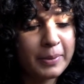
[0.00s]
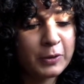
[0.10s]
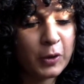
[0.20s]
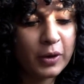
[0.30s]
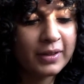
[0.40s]

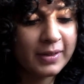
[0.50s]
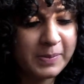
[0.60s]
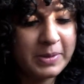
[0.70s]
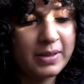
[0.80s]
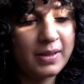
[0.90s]
Don
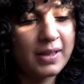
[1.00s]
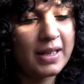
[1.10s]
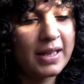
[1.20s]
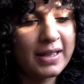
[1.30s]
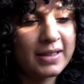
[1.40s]
Tillman
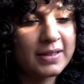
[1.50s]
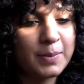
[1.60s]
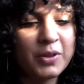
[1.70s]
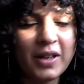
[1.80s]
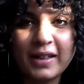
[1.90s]
is the
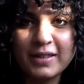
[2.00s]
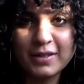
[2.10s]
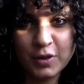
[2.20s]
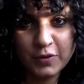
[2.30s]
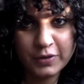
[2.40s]
protagonist
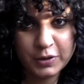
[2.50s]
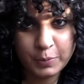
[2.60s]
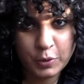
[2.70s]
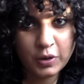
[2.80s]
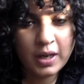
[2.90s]
of this
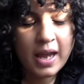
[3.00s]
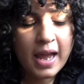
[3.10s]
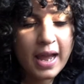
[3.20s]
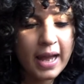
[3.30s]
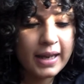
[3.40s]
book.
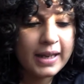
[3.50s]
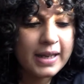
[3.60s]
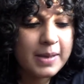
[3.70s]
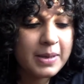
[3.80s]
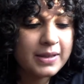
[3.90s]
And
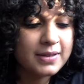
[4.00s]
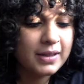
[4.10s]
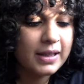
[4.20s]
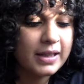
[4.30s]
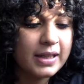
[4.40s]
he
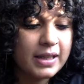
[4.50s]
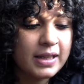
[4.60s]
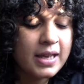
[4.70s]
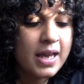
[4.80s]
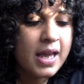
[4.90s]
basically
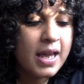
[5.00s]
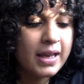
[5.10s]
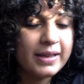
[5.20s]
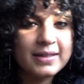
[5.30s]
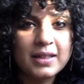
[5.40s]

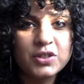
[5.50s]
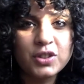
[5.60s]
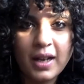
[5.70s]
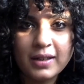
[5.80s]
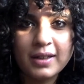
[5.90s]
is a
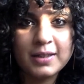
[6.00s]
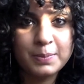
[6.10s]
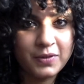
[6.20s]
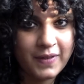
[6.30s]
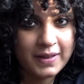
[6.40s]
genetics
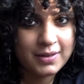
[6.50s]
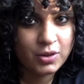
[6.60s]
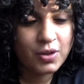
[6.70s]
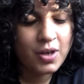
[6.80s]
professor.